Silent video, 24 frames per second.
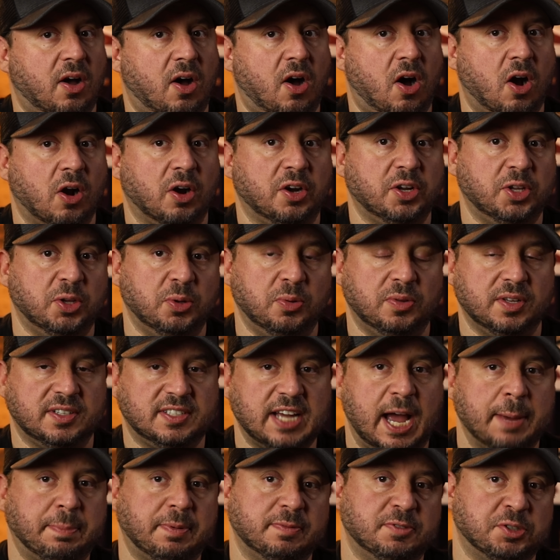are you the
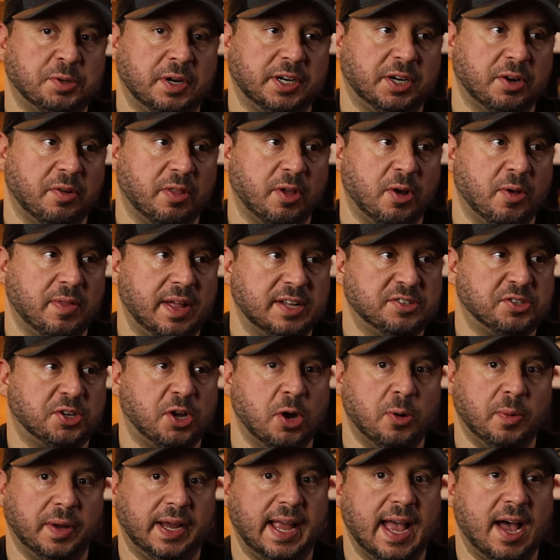type of drinker though that's
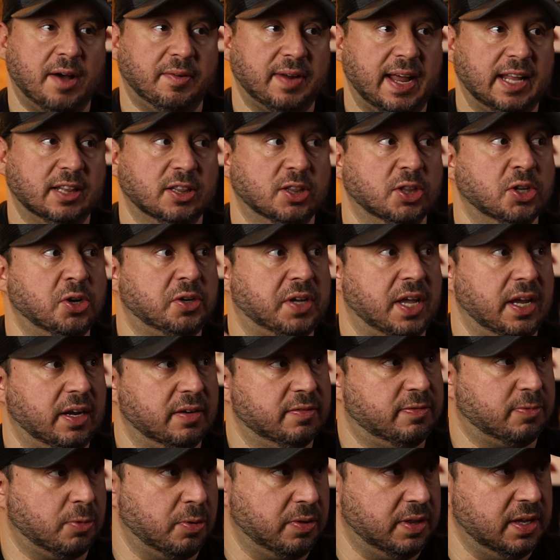going out and
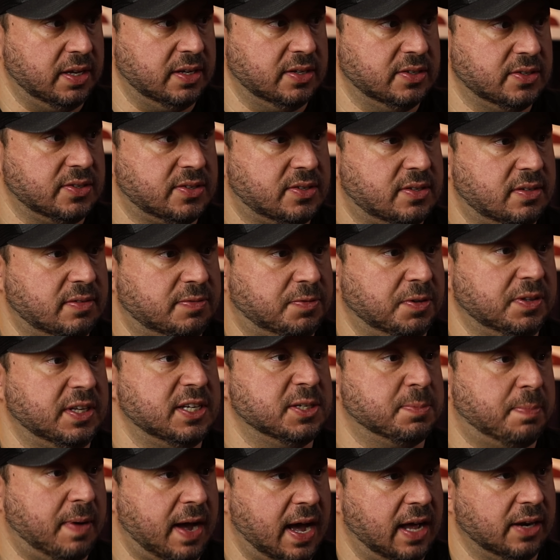looking for these for
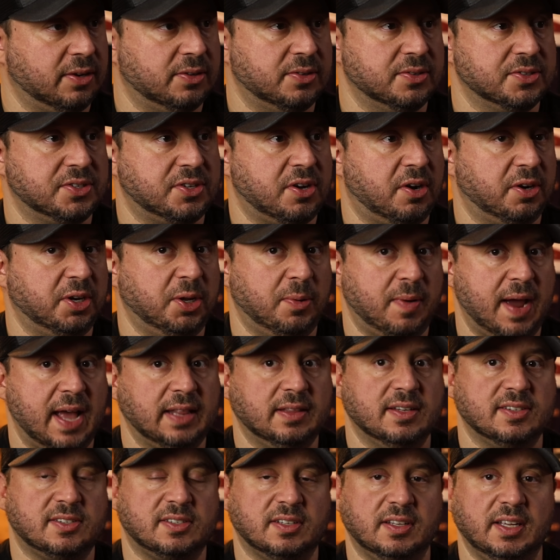these bottles? Are you
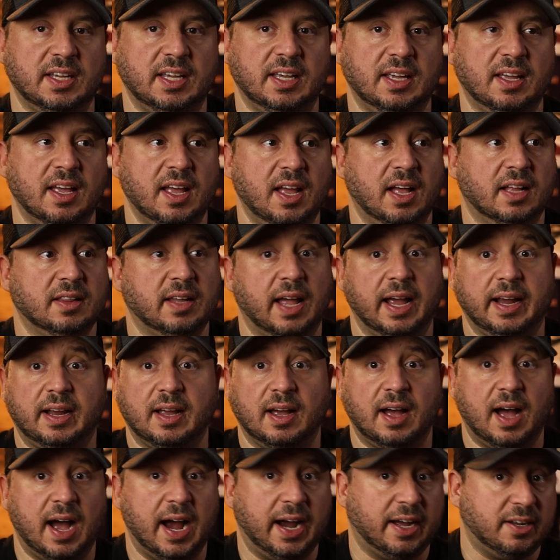endlessly
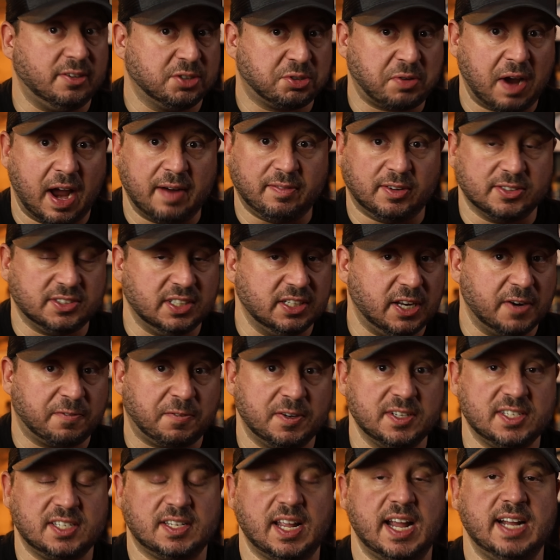like I'll travel to
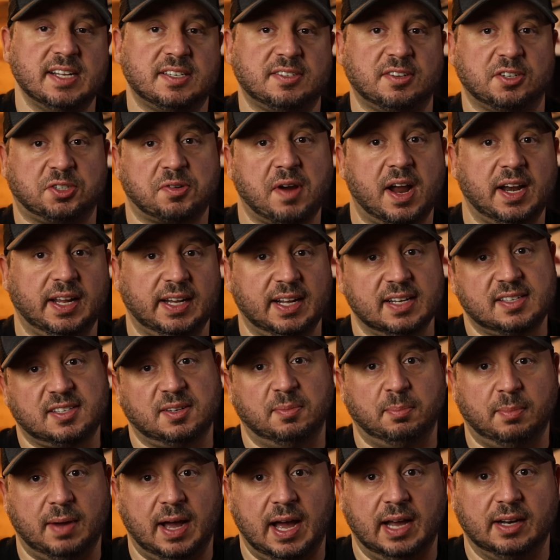different states to try to get
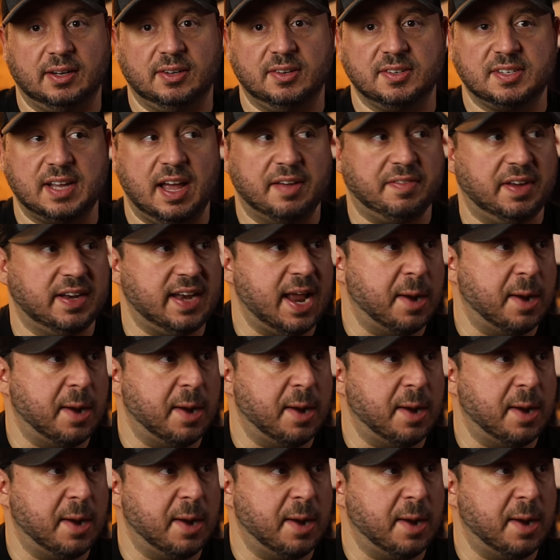some bottles. I have a